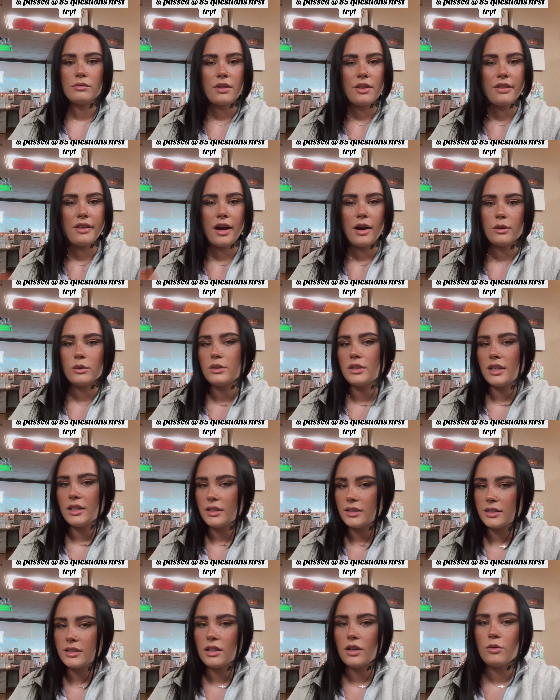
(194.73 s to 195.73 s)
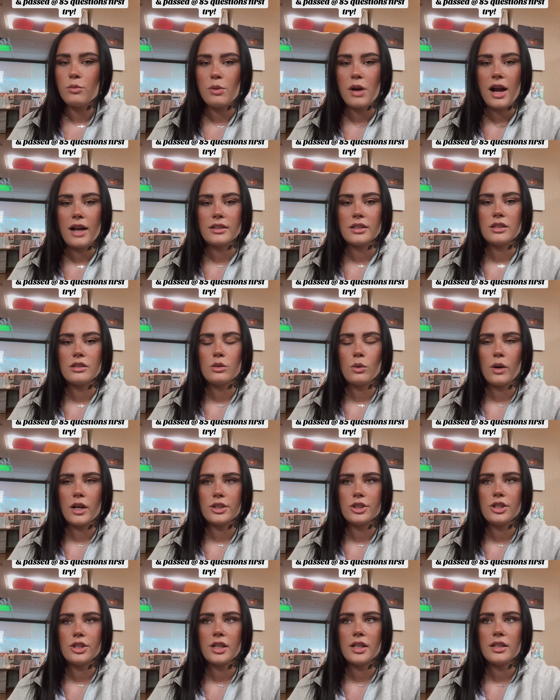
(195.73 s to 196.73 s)
thousands of practice
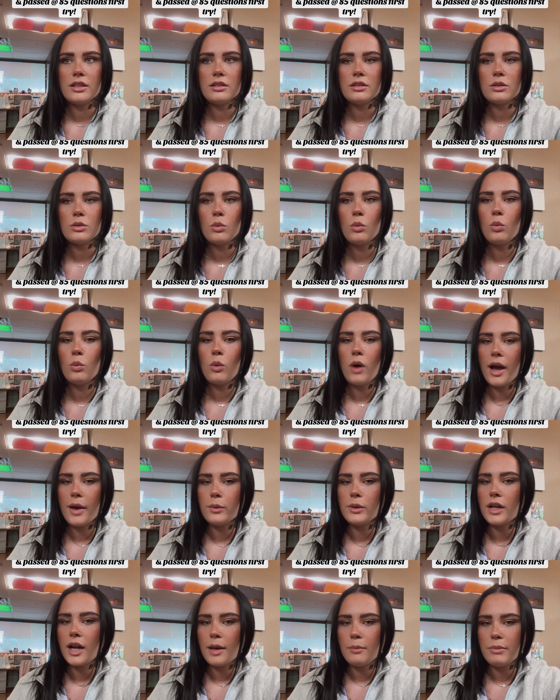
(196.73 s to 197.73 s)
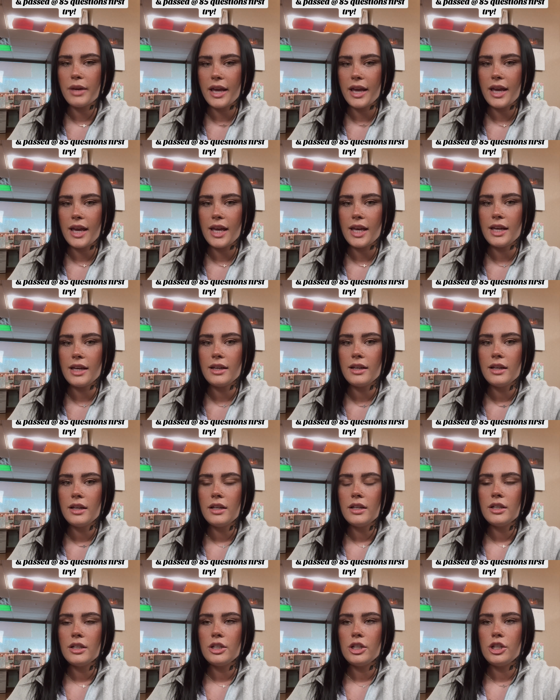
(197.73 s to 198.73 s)
questions. Why would I pay
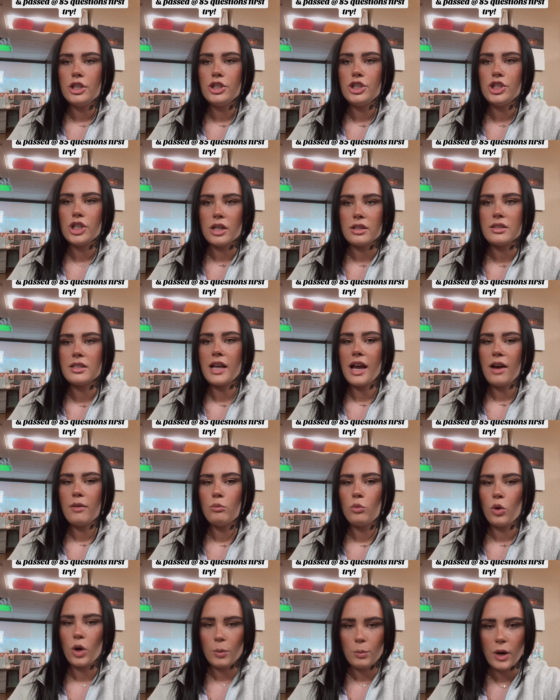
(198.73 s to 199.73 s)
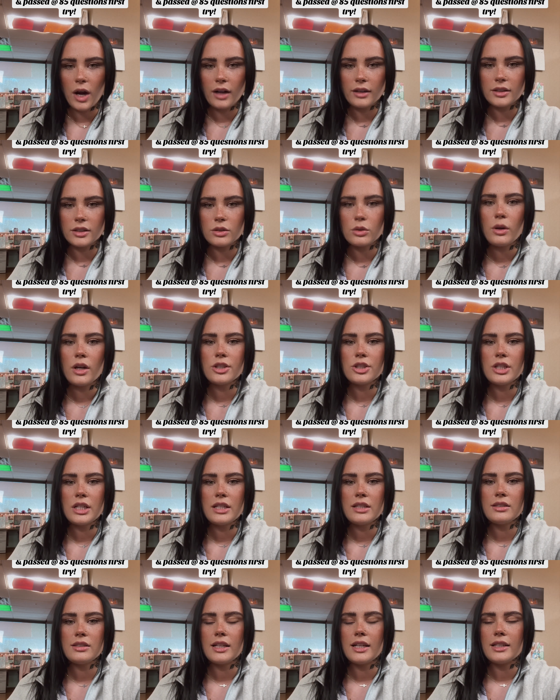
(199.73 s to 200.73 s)
just to have more practice
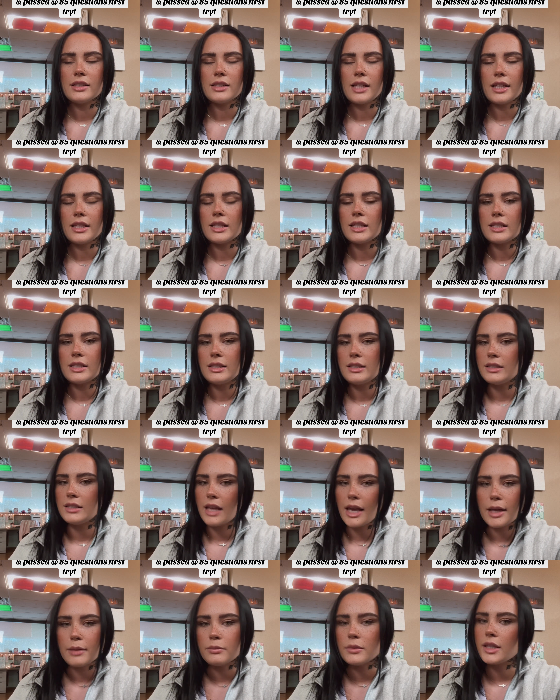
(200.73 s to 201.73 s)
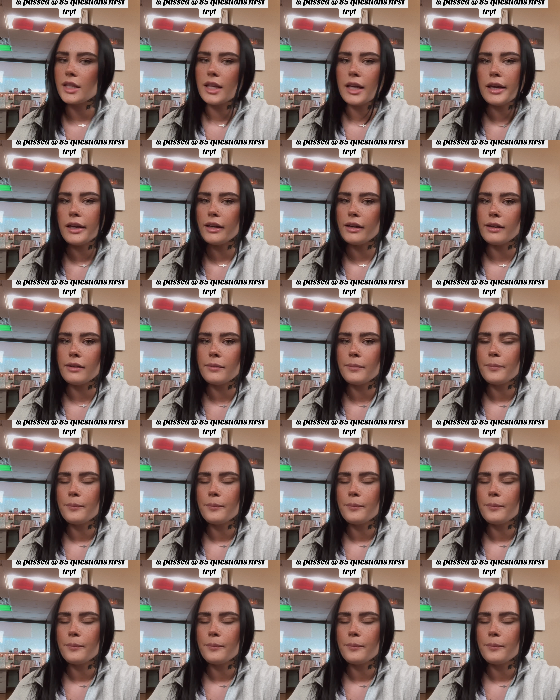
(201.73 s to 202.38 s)
questions? And it's like the same thing.